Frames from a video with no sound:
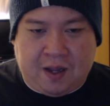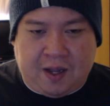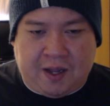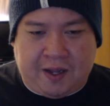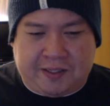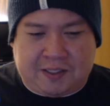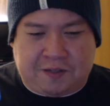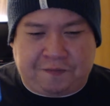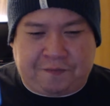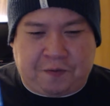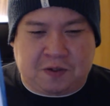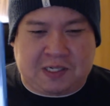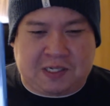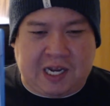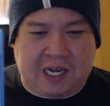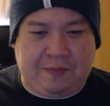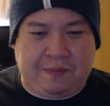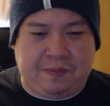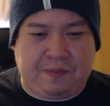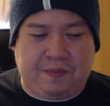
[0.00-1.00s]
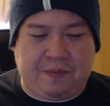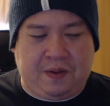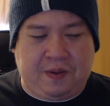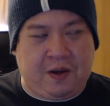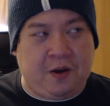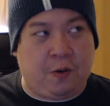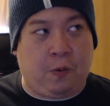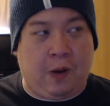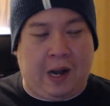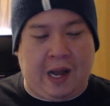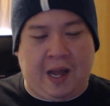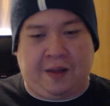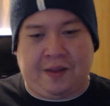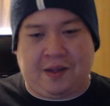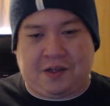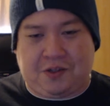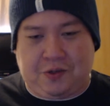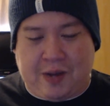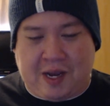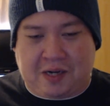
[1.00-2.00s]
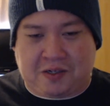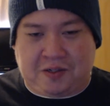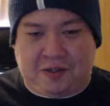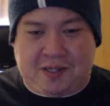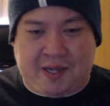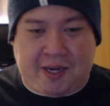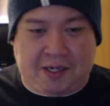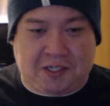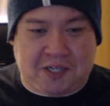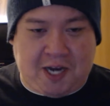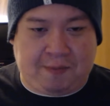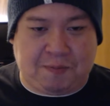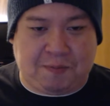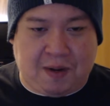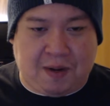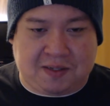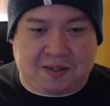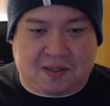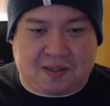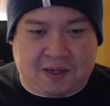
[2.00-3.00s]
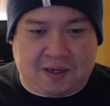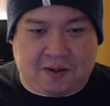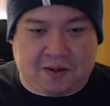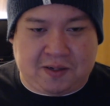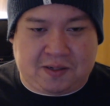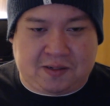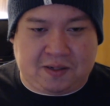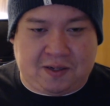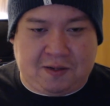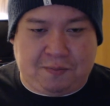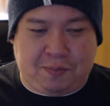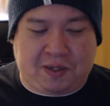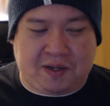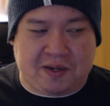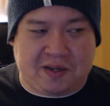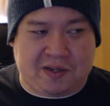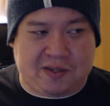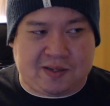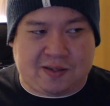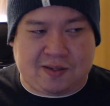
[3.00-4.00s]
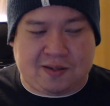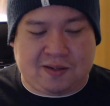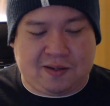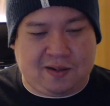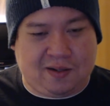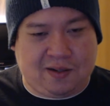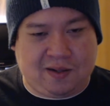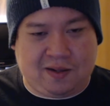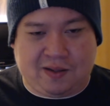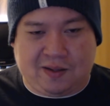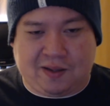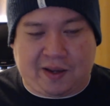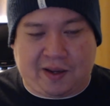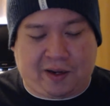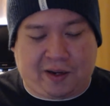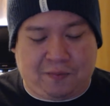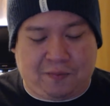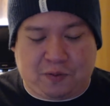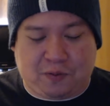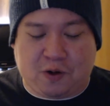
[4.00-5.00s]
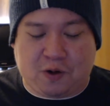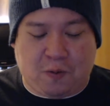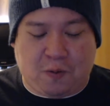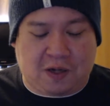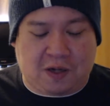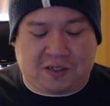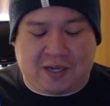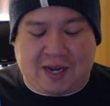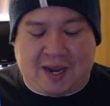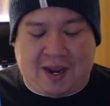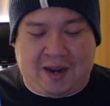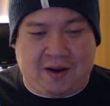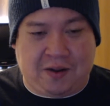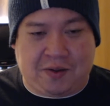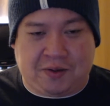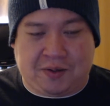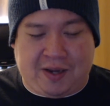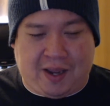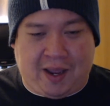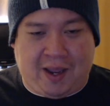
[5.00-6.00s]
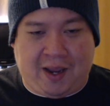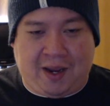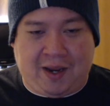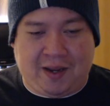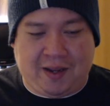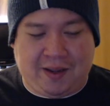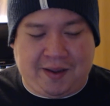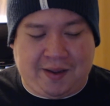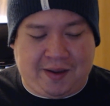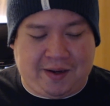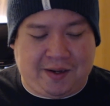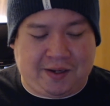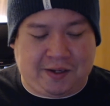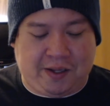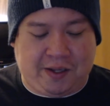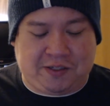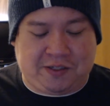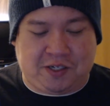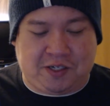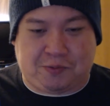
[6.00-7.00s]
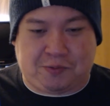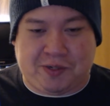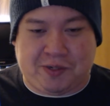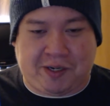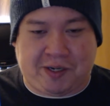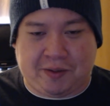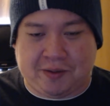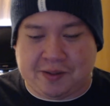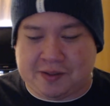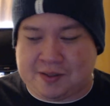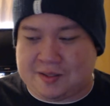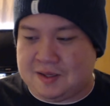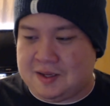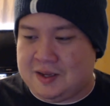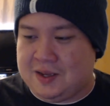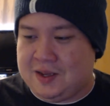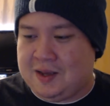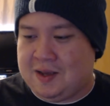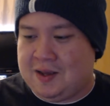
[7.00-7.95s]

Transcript: It's the first time in a while that you actually take James Bond seriously, because go watch Die Another Day and it's just ridiculous.